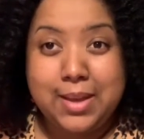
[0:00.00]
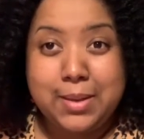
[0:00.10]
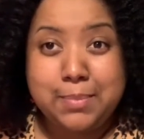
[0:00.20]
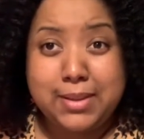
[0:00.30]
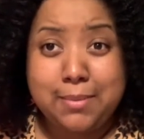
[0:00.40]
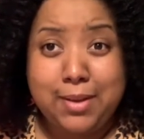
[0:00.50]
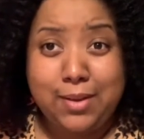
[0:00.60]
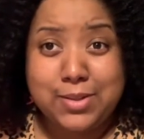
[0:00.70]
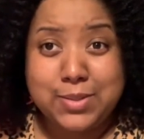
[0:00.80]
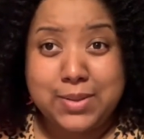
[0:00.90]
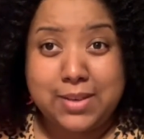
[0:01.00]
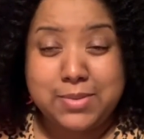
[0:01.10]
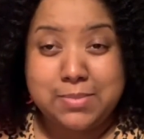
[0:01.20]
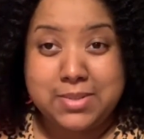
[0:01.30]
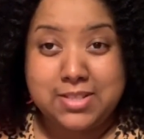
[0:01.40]
But let me also give
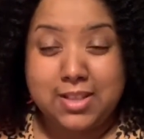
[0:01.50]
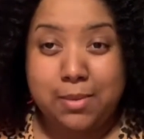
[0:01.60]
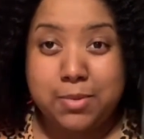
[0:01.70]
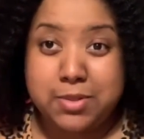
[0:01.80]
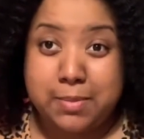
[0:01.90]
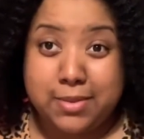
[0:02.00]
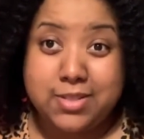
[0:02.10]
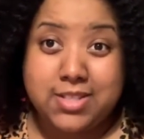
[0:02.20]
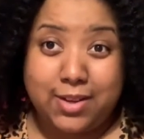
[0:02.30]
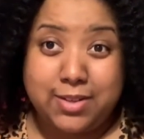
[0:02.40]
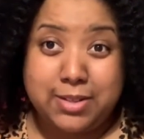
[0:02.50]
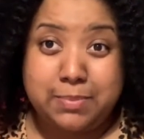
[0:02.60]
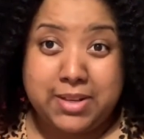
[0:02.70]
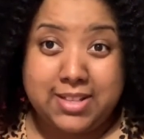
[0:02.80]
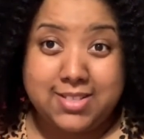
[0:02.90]
some disclaimers about
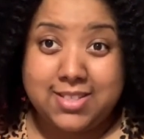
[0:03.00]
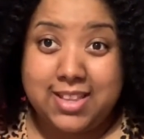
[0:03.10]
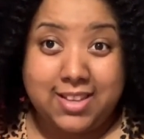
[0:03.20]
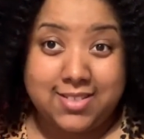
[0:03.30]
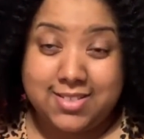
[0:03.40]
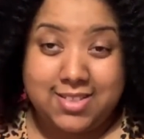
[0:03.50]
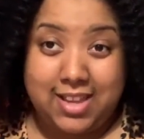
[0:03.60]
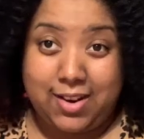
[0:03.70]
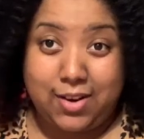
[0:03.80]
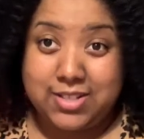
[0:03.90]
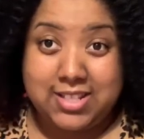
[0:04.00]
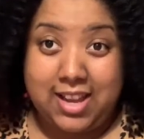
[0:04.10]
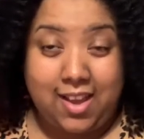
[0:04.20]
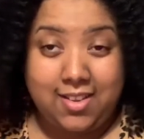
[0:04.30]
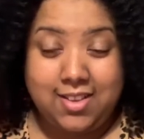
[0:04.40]
serendipitous things that are
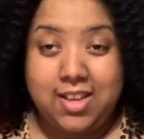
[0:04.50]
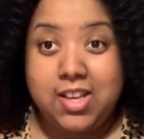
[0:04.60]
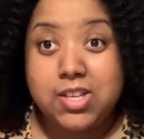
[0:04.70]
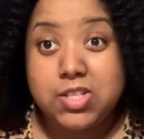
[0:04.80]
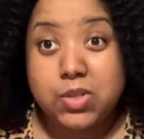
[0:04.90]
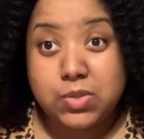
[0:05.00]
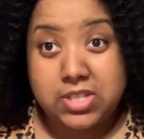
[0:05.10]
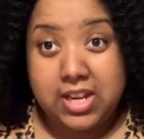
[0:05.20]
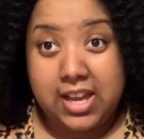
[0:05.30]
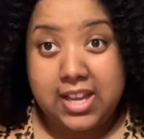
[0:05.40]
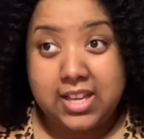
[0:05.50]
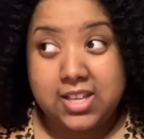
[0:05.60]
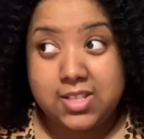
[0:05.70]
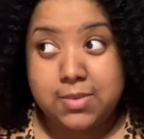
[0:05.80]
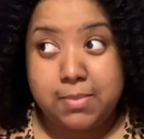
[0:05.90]
today. So today
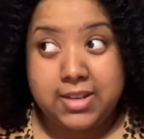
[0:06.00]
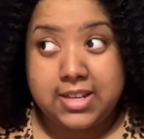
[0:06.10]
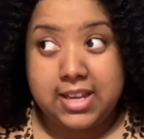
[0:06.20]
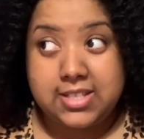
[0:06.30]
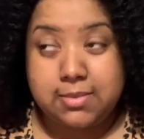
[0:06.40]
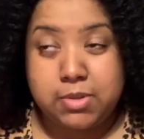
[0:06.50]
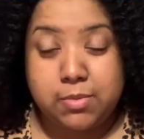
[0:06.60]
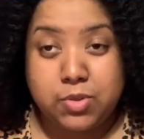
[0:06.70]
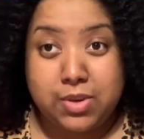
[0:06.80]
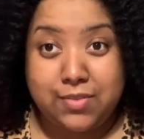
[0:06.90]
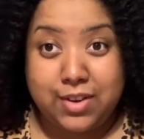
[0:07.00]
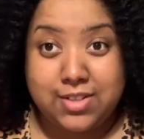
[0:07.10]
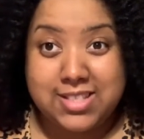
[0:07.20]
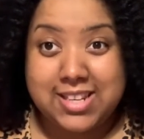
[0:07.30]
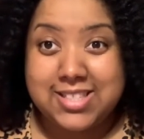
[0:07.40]
is Monday, September
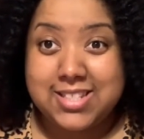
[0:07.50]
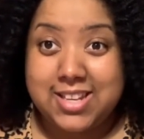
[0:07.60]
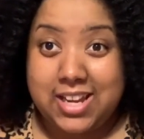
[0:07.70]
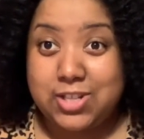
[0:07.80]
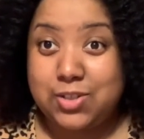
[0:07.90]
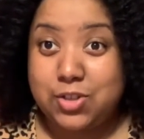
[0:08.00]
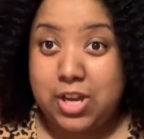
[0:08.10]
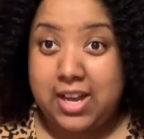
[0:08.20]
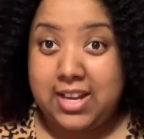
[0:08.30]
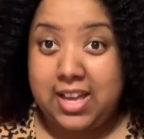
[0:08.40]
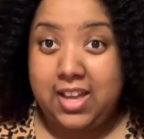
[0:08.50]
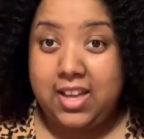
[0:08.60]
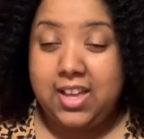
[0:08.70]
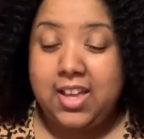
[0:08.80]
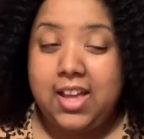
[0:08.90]
21st, and it's National Chai Day.
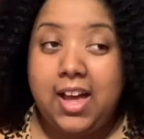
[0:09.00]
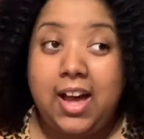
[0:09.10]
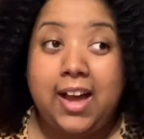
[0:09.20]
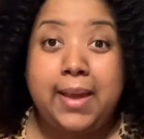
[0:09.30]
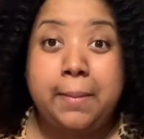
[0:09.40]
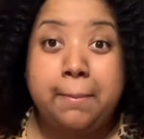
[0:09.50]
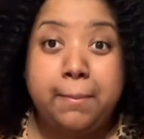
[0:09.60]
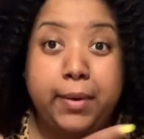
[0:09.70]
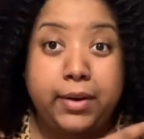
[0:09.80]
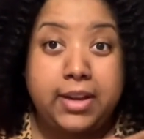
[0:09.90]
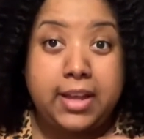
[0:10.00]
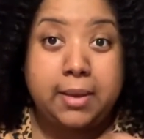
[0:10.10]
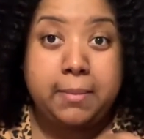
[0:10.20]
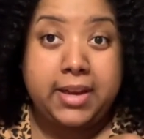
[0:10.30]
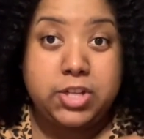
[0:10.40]
I am
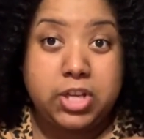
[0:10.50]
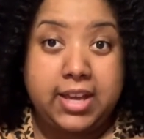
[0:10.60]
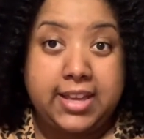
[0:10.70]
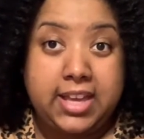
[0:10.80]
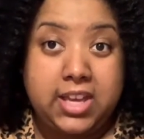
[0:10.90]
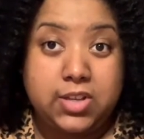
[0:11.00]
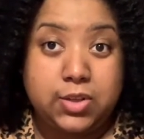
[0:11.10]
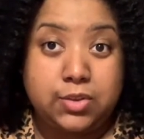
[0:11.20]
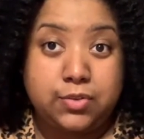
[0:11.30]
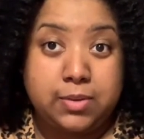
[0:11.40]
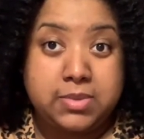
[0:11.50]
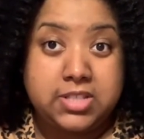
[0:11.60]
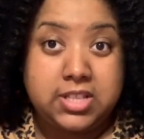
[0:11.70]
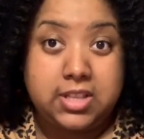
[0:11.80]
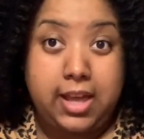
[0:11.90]
burning my chai candle from the
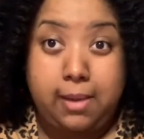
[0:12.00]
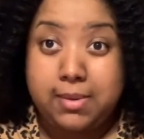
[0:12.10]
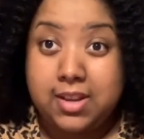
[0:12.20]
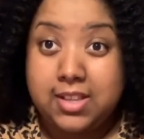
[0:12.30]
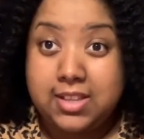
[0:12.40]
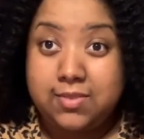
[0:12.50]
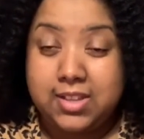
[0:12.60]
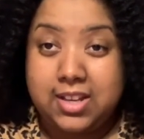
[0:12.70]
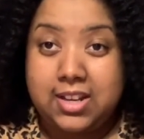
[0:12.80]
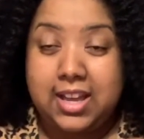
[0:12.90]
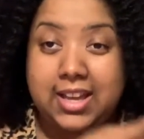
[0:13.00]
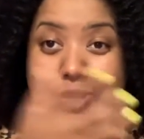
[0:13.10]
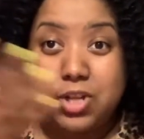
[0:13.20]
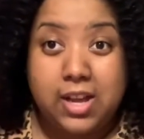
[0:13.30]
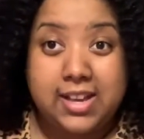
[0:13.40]
Tea Lab in Cleveland, and
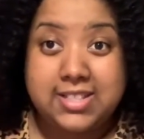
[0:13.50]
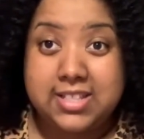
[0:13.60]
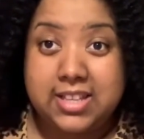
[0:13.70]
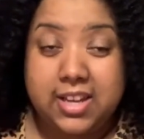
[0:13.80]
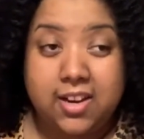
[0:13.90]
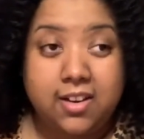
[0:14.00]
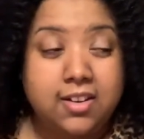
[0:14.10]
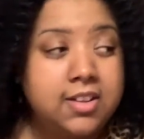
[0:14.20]
chai is in the air.